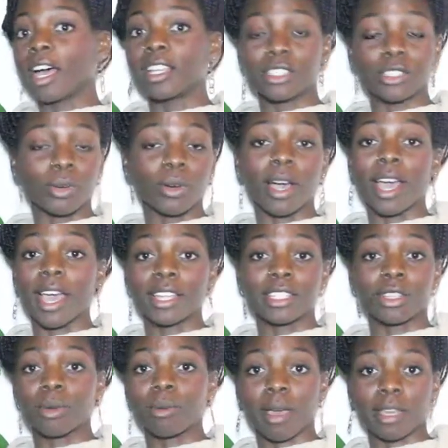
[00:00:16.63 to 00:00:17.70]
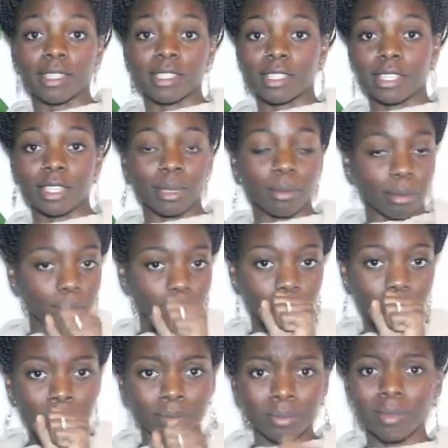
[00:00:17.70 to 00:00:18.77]
So I had to go back to sleep.
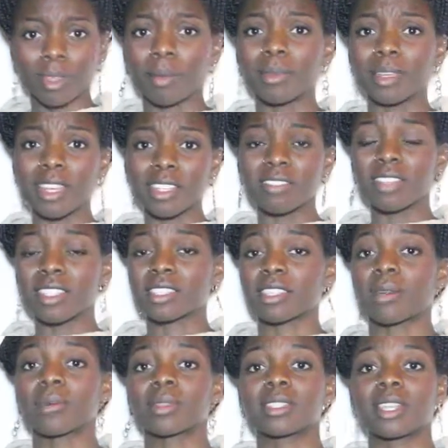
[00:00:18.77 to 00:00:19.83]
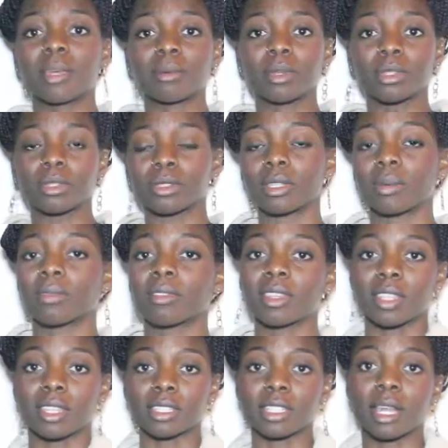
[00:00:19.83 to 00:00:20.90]
And because of this, I wasn't able to do some of the
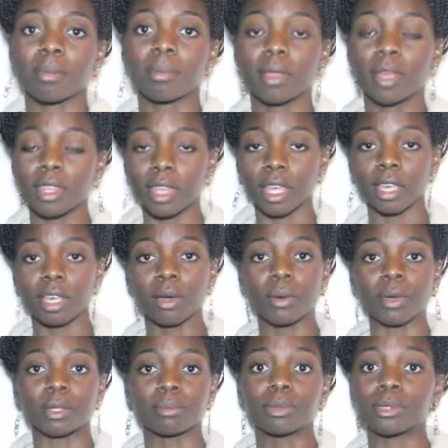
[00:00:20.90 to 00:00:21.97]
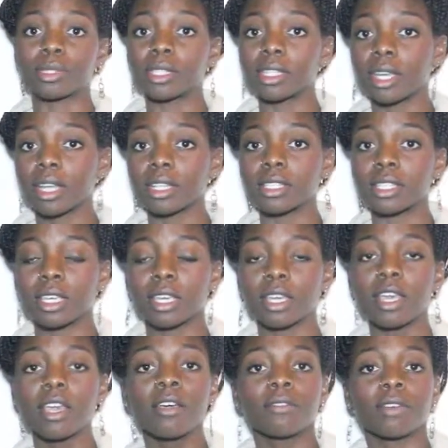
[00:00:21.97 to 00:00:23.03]
things that I planned, like going boutique hunting
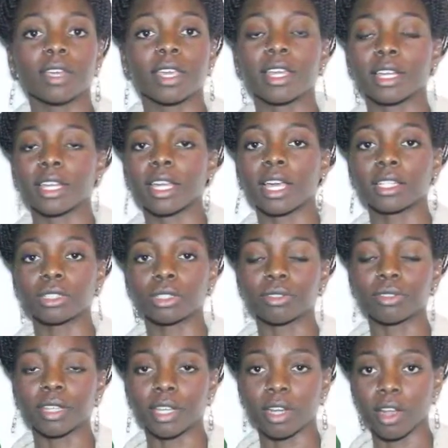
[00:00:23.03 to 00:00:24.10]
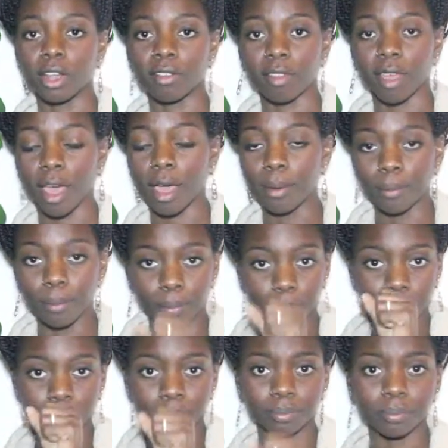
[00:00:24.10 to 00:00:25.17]
for Kirika jewelry and all of that.
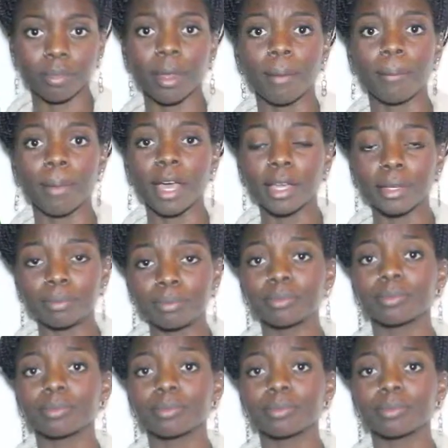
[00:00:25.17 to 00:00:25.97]
But